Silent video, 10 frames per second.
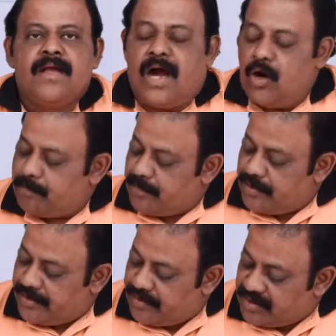
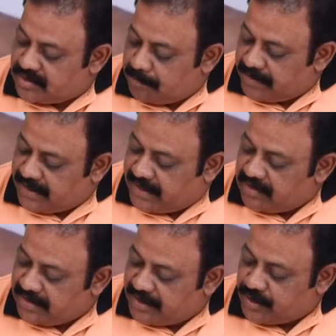Output during the
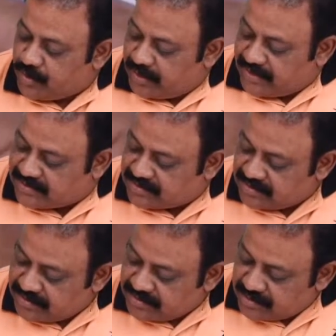period in
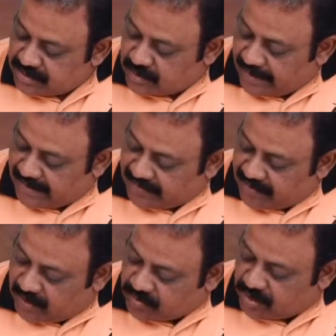units,
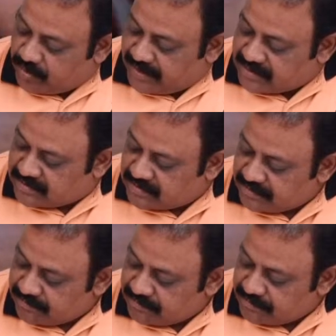20,000 units
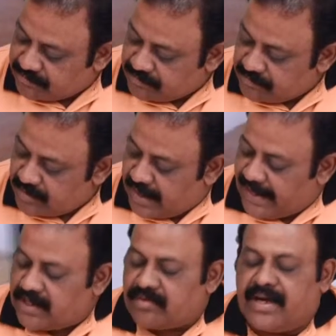
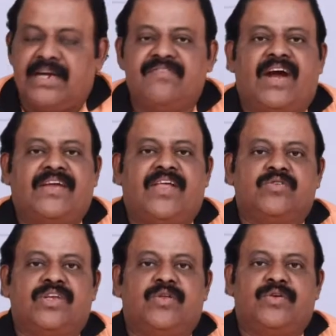and
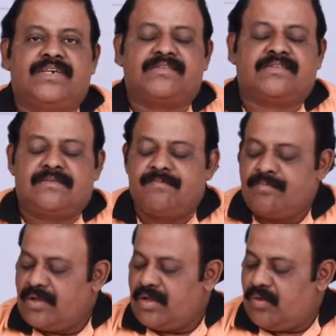25,000 units.
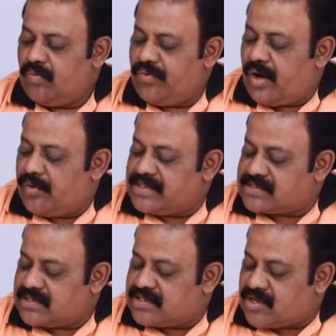We have
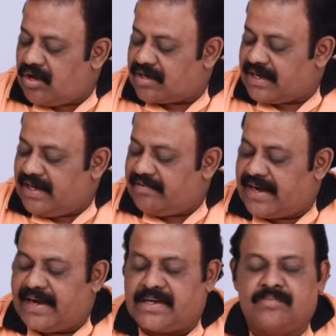discussed all
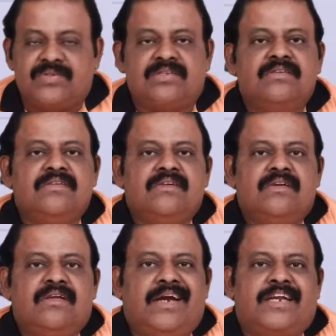relevant items.
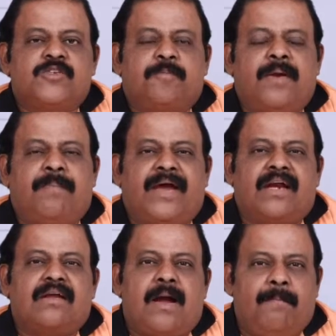Let us
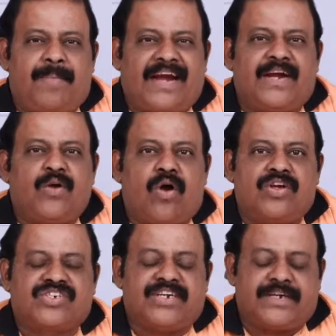prepare comparative
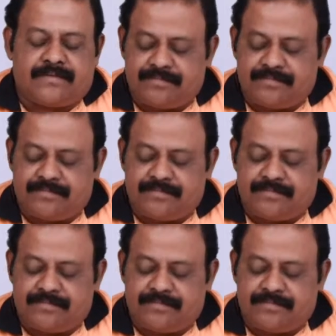cost sheet.